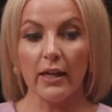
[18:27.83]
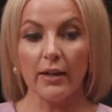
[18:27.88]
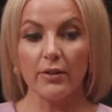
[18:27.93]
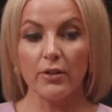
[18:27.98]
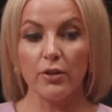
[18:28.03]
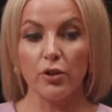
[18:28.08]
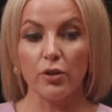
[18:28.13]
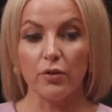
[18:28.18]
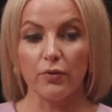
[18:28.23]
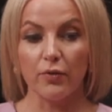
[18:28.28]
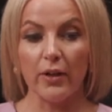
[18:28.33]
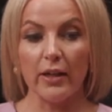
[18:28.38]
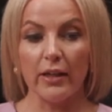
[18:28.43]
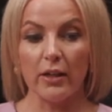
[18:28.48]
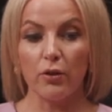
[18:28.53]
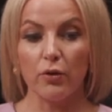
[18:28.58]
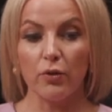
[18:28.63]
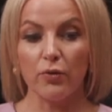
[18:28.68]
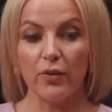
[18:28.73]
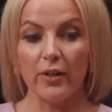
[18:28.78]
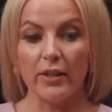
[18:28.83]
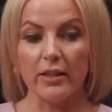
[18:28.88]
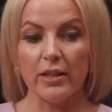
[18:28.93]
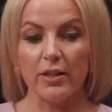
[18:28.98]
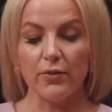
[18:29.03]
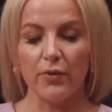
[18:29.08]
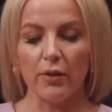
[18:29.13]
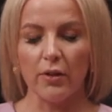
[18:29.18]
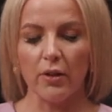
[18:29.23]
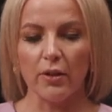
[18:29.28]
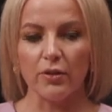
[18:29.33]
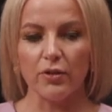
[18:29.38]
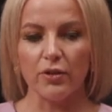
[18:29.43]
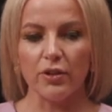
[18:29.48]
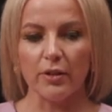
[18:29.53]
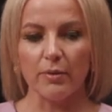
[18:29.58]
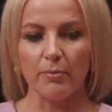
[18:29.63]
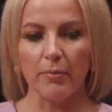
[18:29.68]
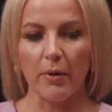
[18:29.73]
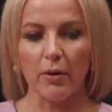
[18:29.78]
I took girlfriends for
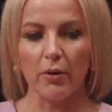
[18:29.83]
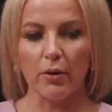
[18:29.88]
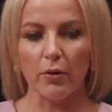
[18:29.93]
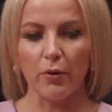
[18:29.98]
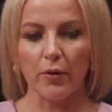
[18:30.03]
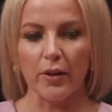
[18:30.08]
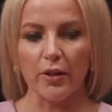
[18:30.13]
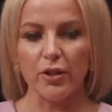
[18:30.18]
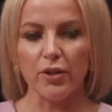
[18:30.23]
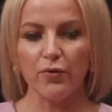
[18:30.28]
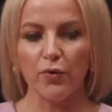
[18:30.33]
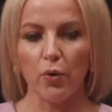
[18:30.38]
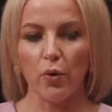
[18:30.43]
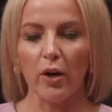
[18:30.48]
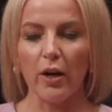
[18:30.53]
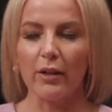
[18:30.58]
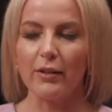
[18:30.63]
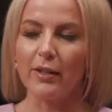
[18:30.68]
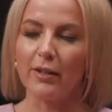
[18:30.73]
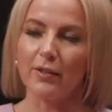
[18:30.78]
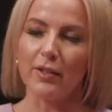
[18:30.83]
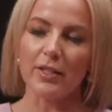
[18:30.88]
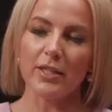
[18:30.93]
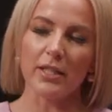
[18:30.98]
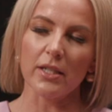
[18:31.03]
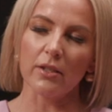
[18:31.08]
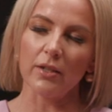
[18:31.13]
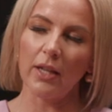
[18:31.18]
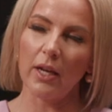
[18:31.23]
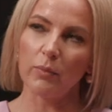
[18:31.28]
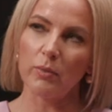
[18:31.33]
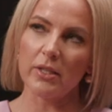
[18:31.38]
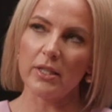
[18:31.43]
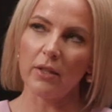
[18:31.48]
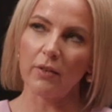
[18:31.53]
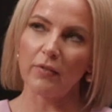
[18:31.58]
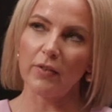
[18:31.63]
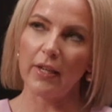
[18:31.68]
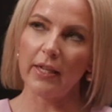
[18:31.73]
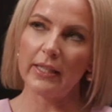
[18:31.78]
lunch at Bungalow 34 earlier this year. That was
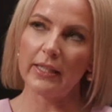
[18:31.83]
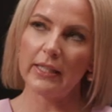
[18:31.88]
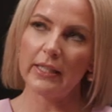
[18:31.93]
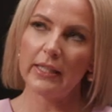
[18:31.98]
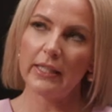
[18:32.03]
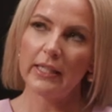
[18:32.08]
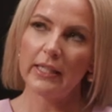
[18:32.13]
lovely.